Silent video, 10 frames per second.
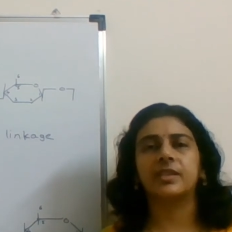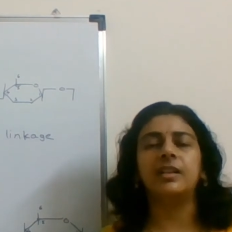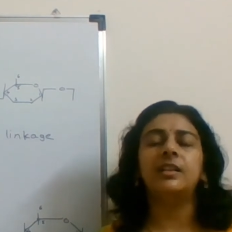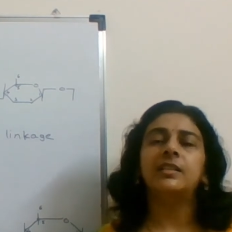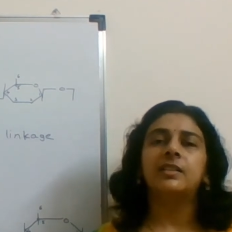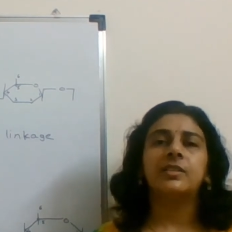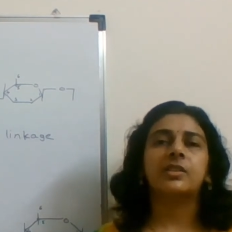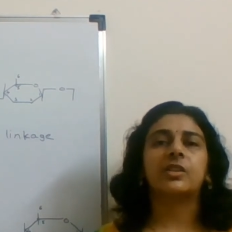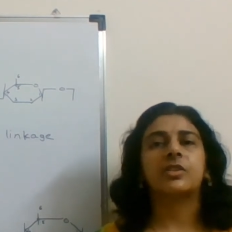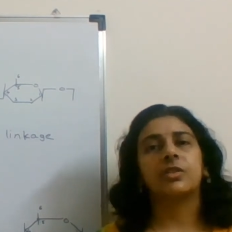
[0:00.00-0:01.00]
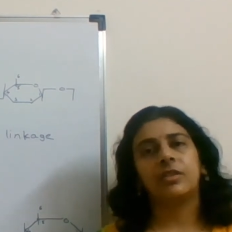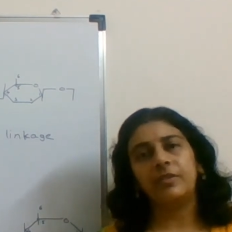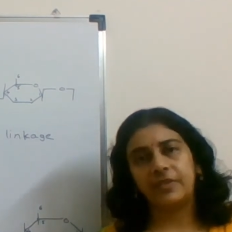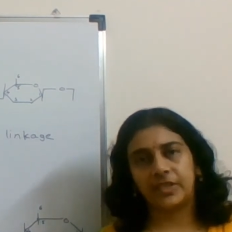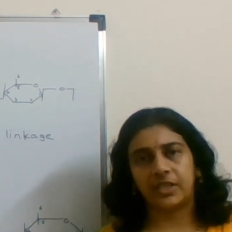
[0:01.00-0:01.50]
the structure
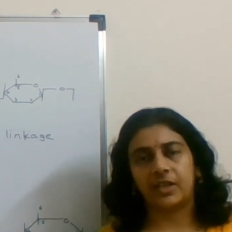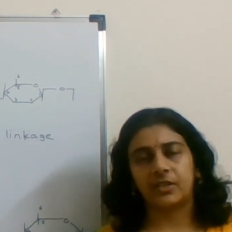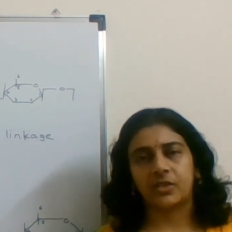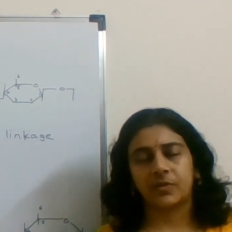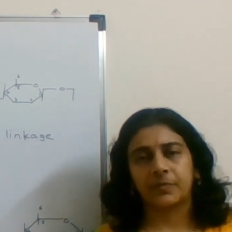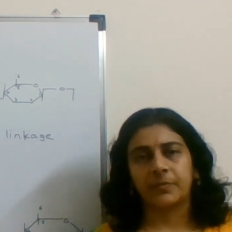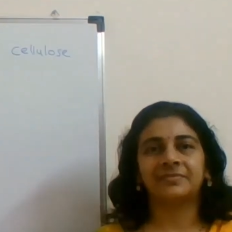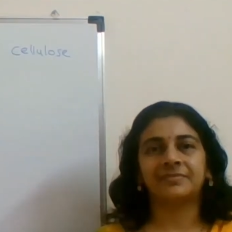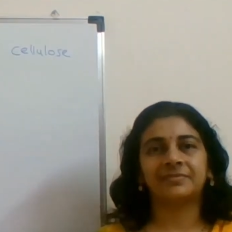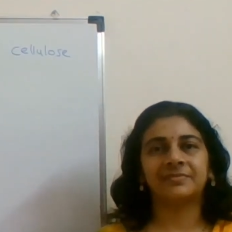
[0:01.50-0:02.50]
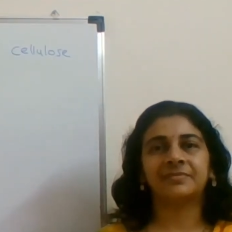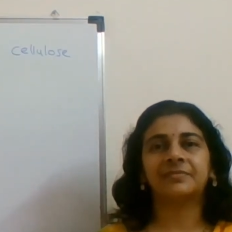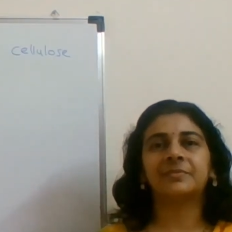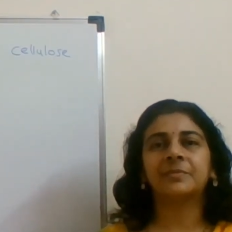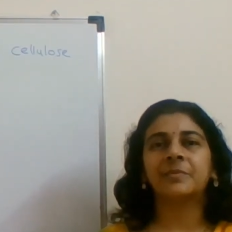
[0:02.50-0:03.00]
of starch.
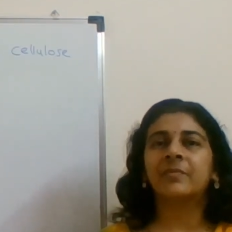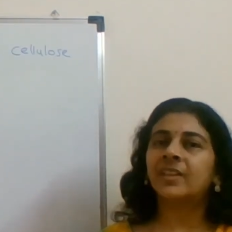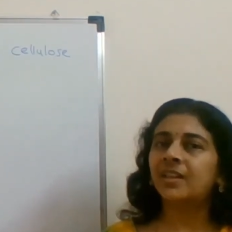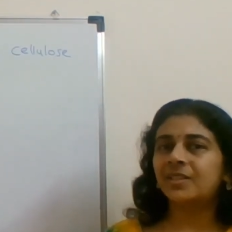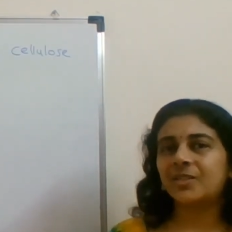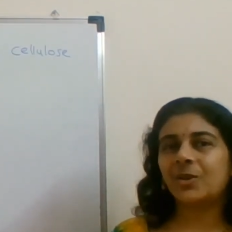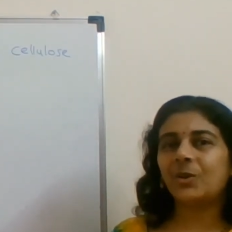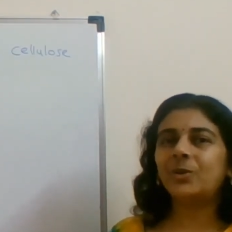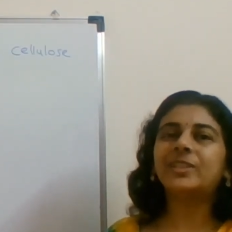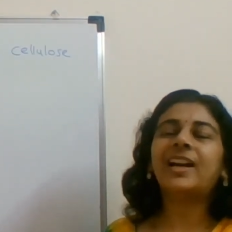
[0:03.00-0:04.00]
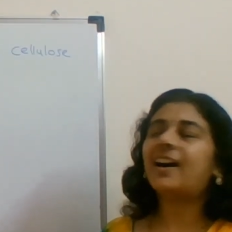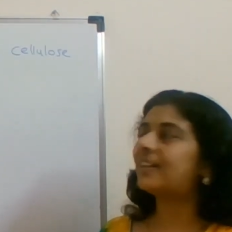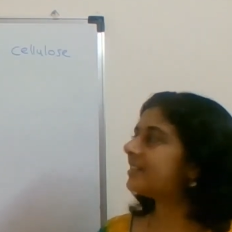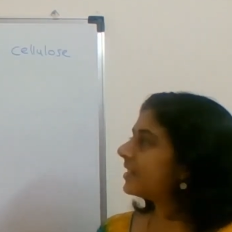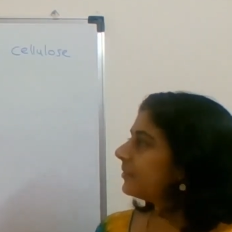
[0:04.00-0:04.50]
So the
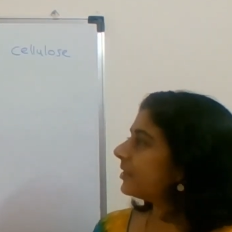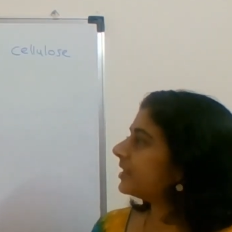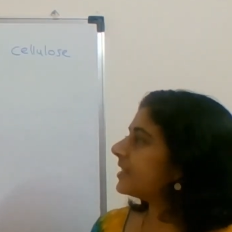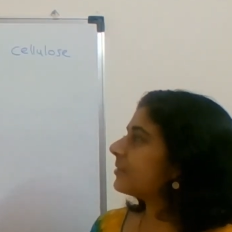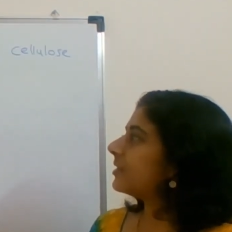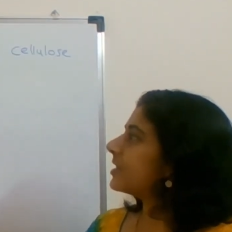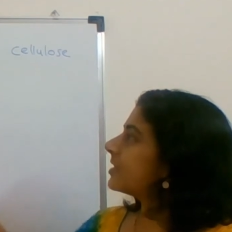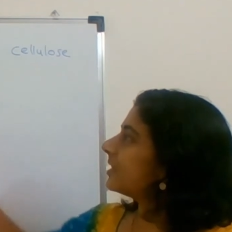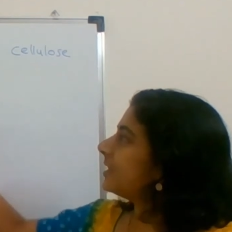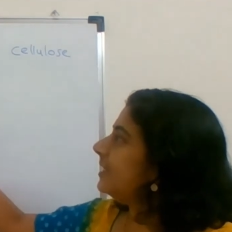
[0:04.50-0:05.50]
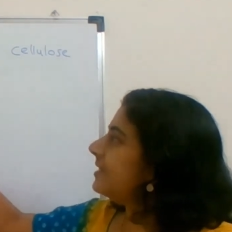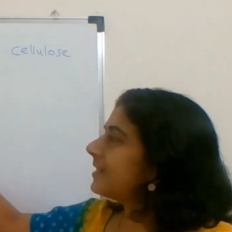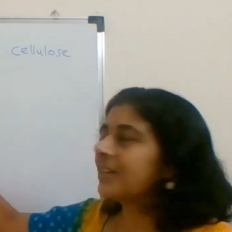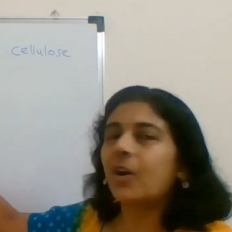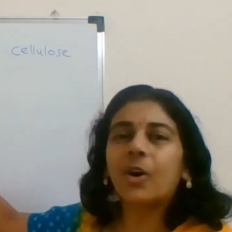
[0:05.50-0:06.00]
answer for this question
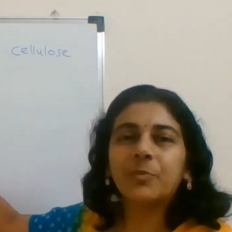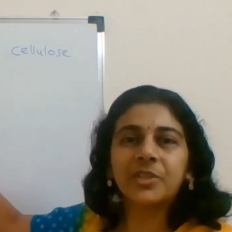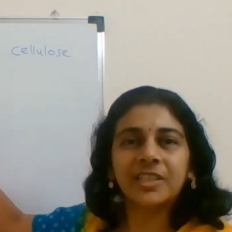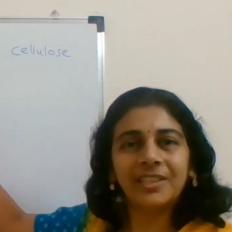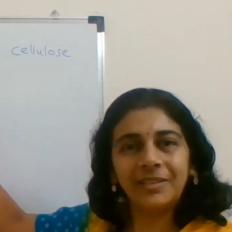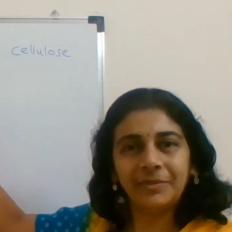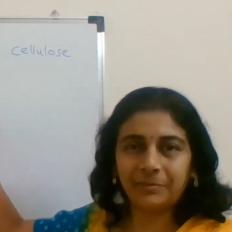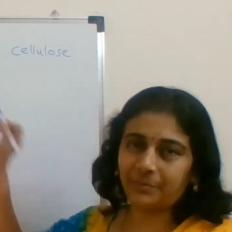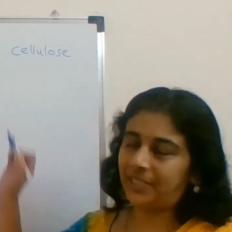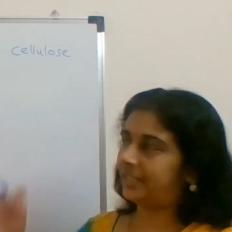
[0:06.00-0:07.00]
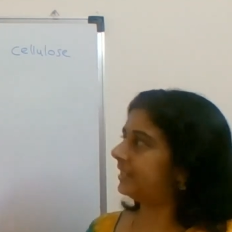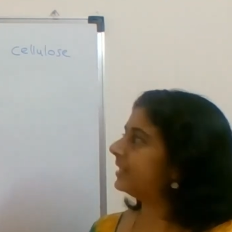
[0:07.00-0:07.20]
is option B.